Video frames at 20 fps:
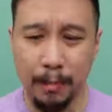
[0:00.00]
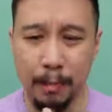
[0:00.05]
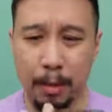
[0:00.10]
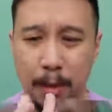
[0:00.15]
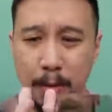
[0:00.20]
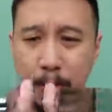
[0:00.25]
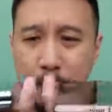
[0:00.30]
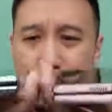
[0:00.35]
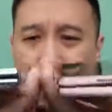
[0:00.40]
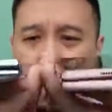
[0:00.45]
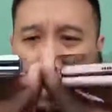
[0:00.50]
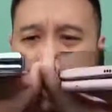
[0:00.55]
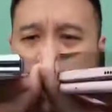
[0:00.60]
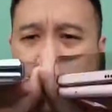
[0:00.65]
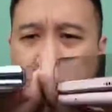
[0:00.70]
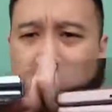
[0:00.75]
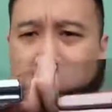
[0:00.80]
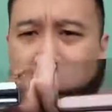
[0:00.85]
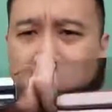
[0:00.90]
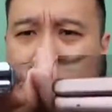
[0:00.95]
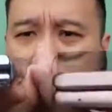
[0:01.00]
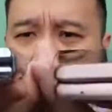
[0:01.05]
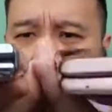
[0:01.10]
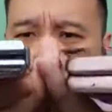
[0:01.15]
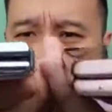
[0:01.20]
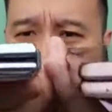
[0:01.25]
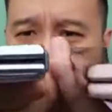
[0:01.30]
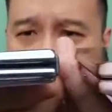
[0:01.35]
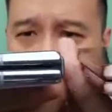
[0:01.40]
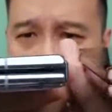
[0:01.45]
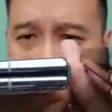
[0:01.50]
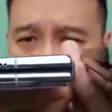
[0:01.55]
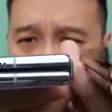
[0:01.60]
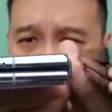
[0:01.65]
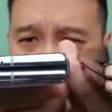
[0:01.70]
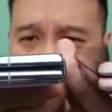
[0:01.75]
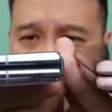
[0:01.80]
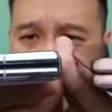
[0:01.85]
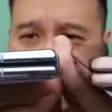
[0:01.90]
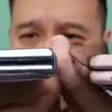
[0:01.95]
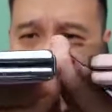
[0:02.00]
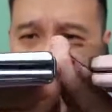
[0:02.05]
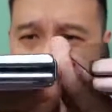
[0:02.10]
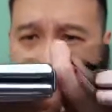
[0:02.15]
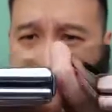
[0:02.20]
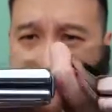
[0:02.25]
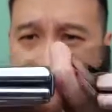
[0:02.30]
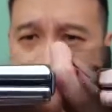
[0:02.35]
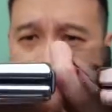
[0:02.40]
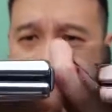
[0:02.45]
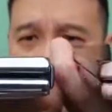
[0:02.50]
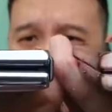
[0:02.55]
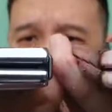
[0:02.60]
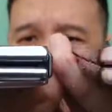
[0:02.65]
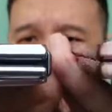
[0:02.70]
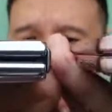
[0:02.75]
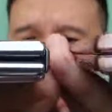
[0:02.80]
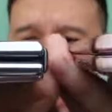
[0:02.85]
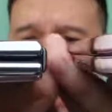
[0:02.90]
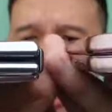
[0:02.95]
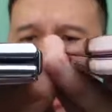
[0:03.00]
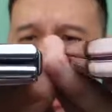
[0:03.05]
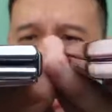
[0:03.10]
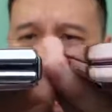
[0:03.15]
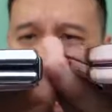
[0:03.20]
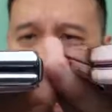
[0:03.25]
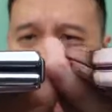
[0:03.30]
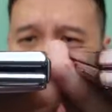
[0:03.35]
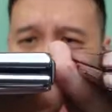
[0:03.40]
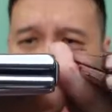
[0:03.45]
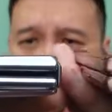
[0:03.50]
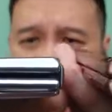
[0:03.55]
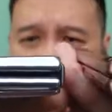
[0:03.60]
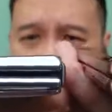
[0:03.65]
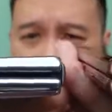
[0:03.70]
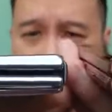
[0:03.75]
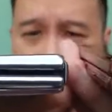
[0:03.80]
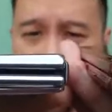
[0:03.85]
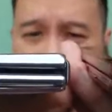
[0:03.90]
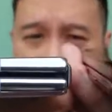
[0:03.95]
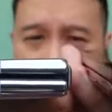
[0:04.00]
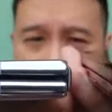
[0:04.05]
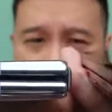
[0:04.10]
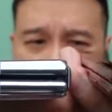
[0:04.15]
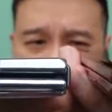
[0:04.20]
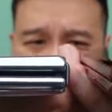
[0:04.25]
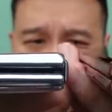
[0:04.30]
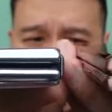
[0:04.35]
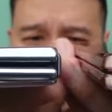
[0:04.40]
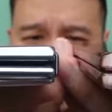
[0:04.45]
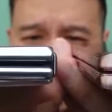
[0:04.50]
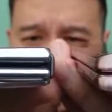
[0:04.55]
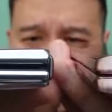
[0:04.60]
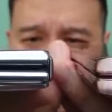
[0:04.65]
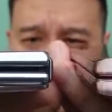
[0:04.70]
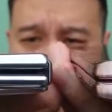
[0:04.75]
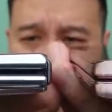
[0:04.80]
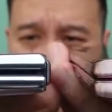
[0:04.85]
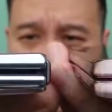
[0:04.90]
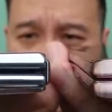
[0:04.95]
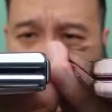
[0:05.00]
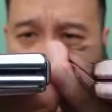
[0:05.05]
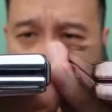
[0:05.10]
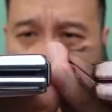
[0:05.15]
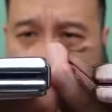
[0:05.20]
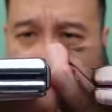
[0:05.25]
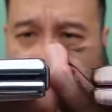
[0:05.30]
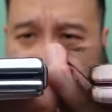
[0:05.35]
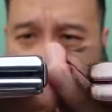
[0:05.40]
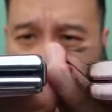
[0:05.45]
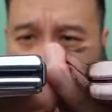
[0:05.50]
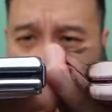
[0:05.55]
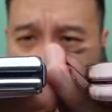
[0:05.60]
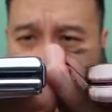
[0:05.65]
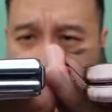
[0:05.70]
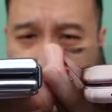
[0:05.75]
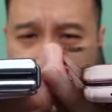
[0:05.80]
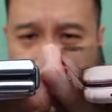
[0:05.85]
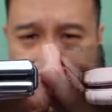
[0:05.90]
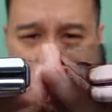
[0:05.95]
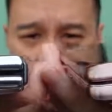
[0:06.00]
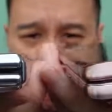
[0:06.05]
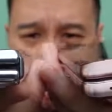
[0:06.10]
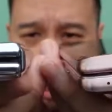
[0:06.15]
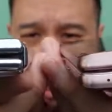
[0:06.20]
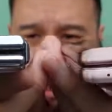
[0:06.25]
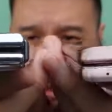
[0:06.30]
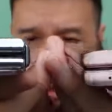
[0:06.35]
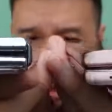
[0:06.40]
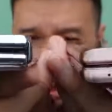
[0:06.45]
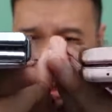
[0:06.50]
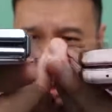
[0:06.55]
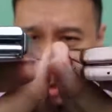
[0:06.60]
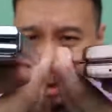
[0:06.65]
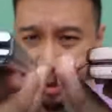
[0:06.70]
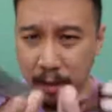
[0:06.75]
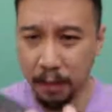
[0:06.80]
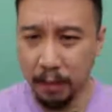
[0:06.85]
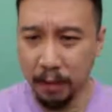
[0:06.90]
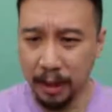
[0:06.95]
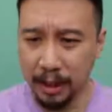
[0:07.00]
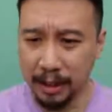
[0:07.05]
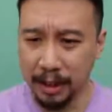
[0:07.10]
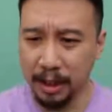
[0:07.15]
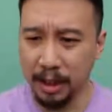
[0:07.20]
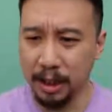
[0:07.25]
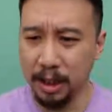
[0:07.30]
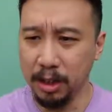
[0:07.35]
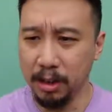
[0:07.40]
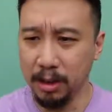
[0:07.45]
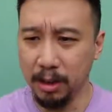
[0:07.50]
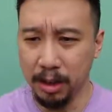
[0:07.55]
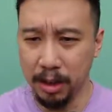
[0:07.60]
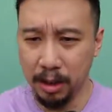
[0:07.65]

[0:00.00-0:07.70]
important part is the Mate X2 actually folds flatter than the Z Fold 2. It's actually a thinner device too.